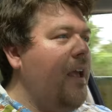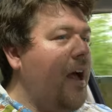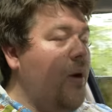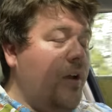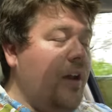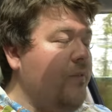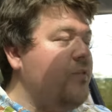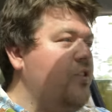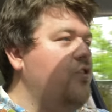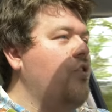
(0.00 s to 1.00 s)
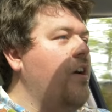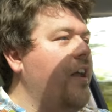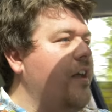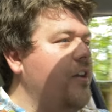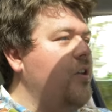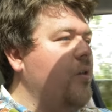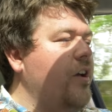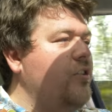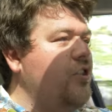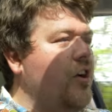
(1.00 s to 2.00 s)
I would love to try a new
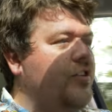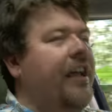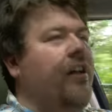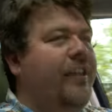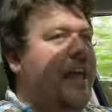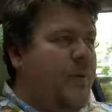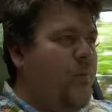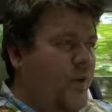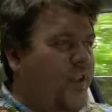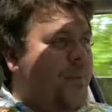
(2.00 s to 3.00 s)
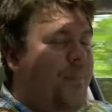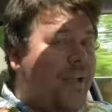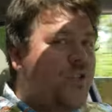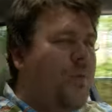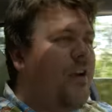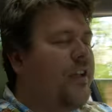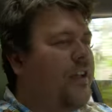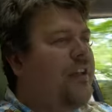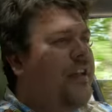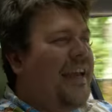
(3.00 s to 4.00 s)
uh, Charger Hellcat maybe when I come back to
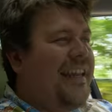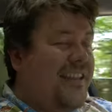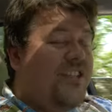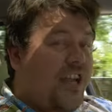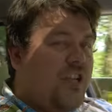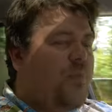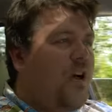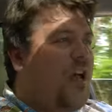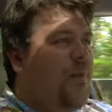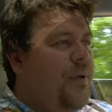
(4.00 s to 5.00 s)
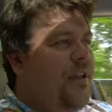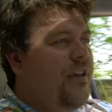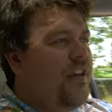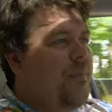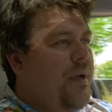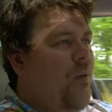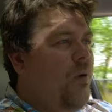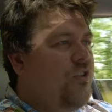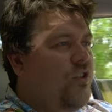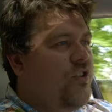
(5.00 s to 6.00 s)
America and you can change my opinion about
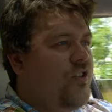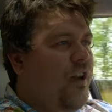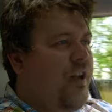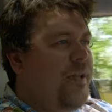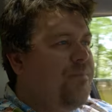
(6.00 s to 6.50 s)
what Dodges are like.